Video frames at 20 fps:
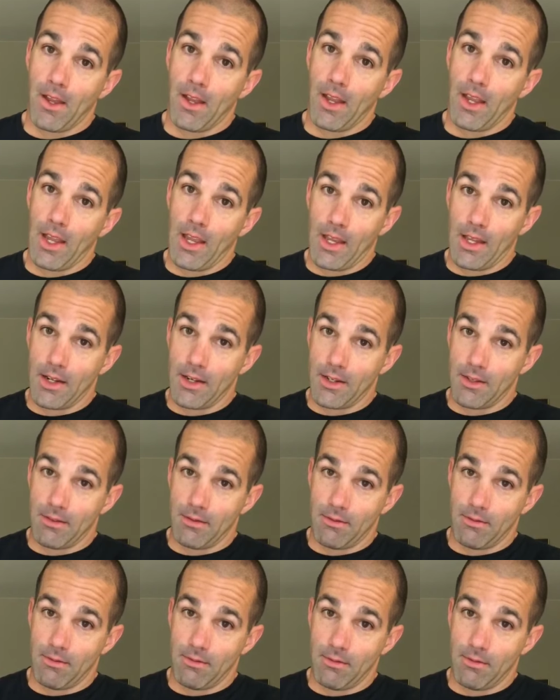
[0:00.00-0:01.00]
And
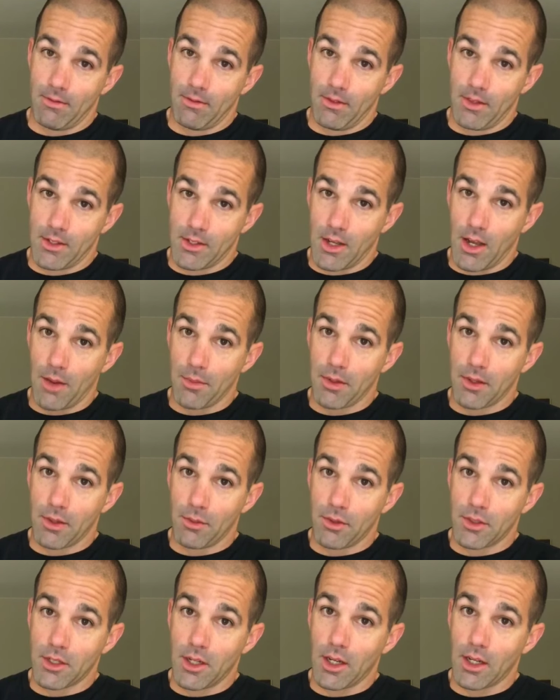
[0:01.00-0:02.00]
the topic that
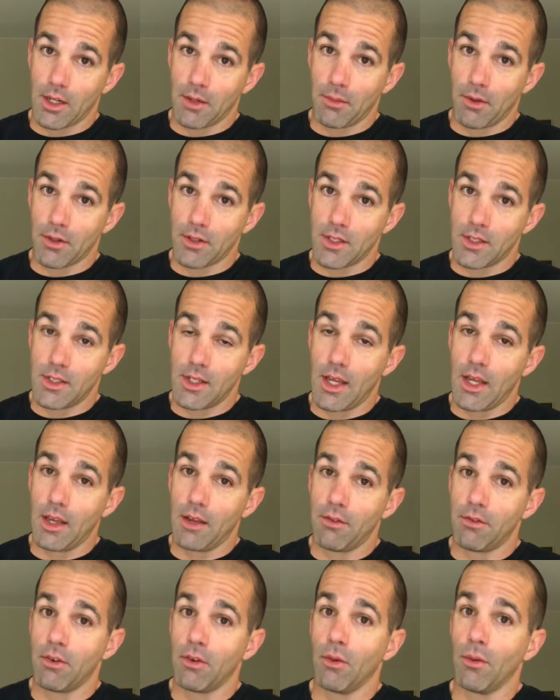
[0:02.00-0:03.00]
we're talking about today,
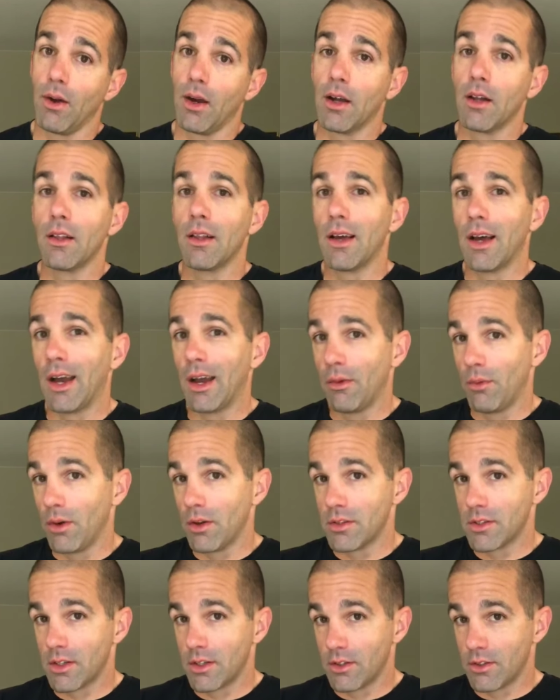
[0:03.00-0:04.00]
for a while, I
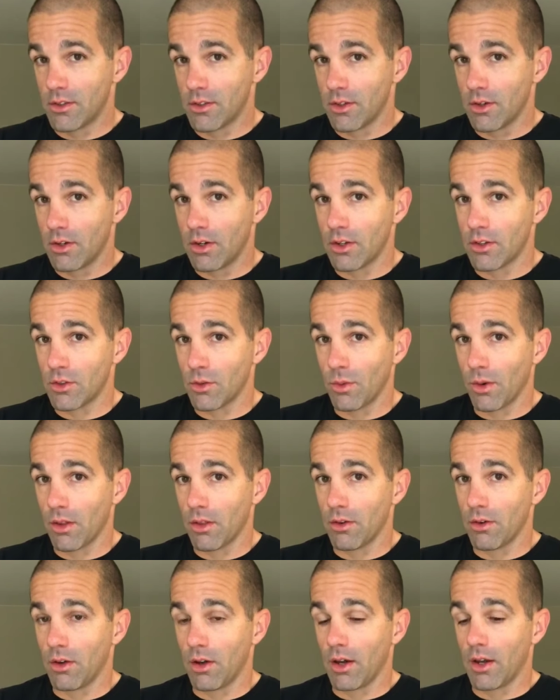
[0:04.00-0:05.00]
was concerned as to
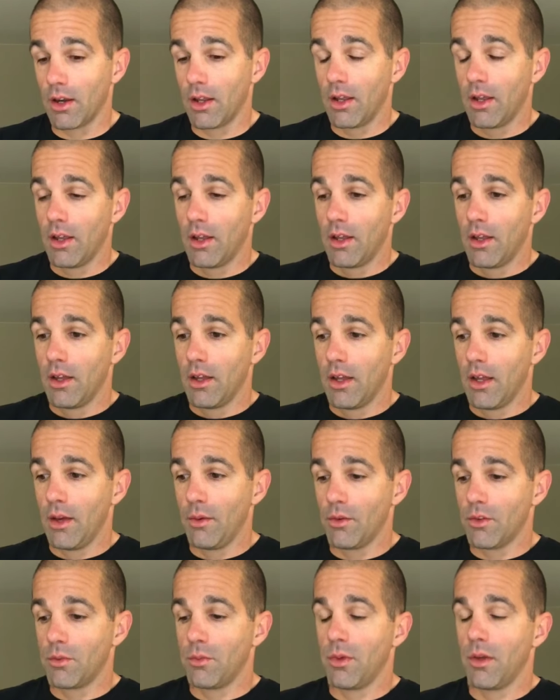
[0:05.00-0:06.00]
whether or not it
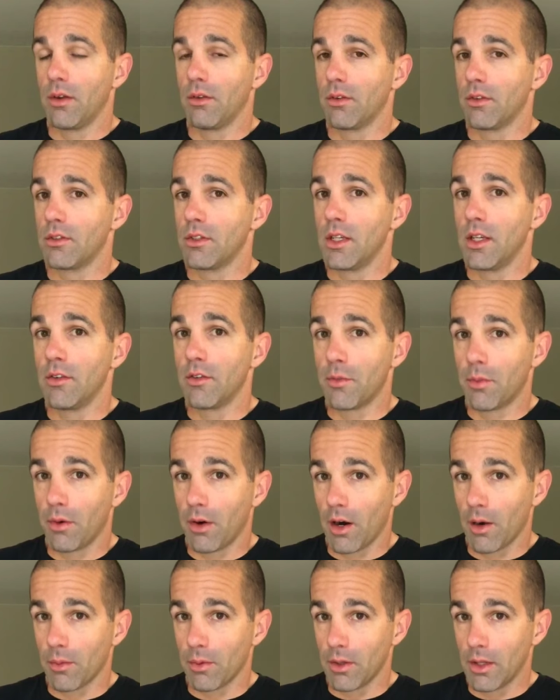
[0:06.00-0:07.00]
was being received
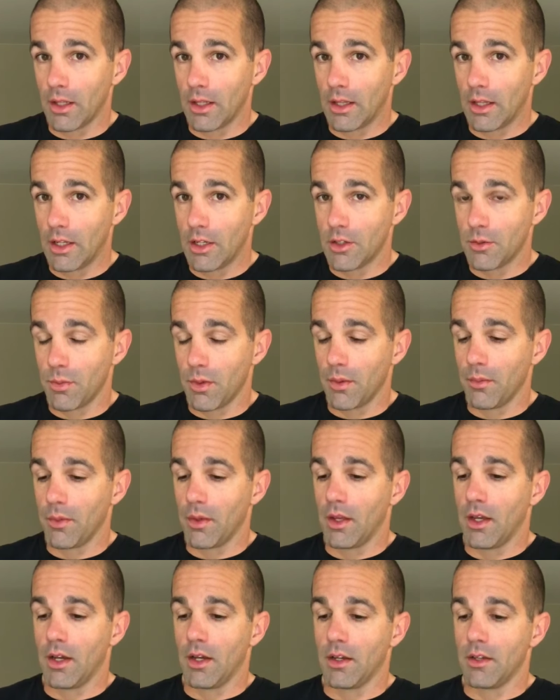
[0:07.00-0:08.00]
properly at Linchpin,
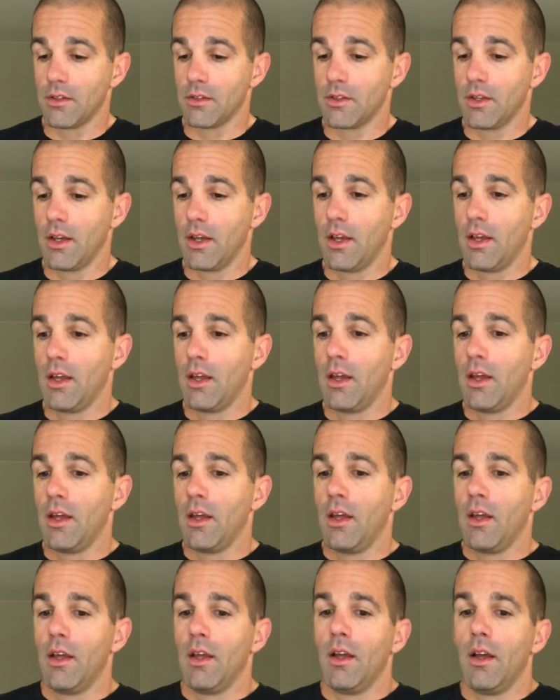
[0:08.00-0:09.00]
because
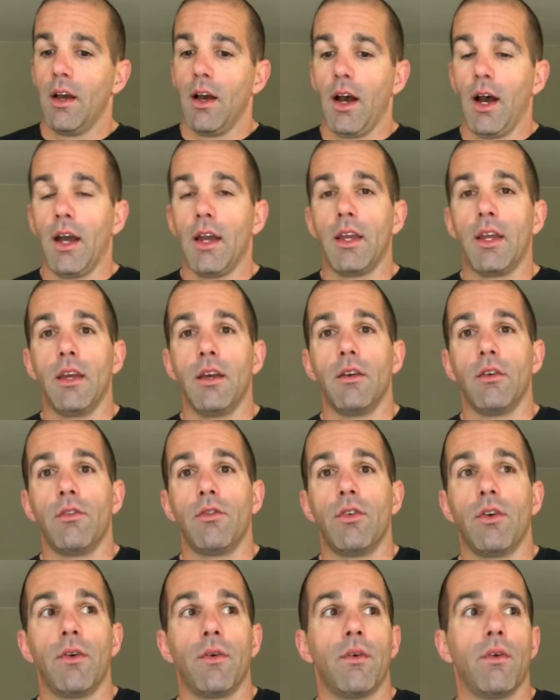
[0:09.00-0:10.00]
I
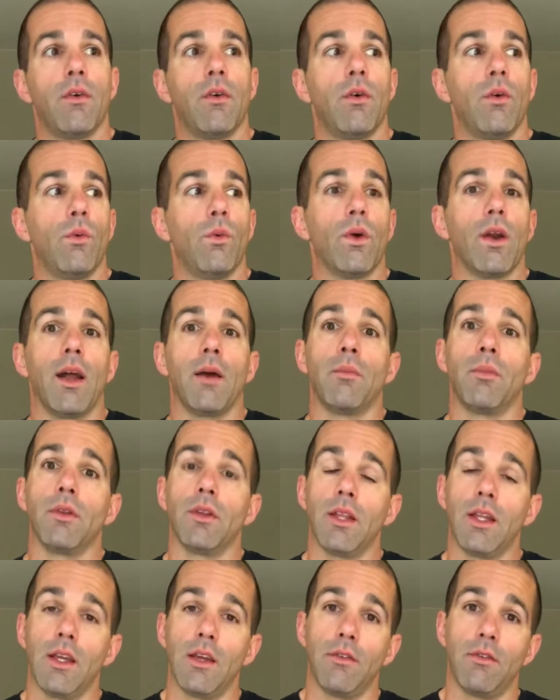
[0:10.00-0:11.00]
give what I
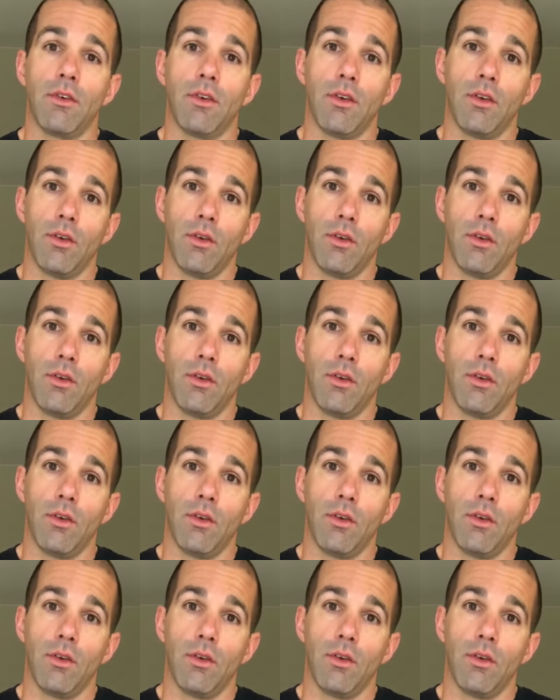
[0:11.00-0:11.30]
believe,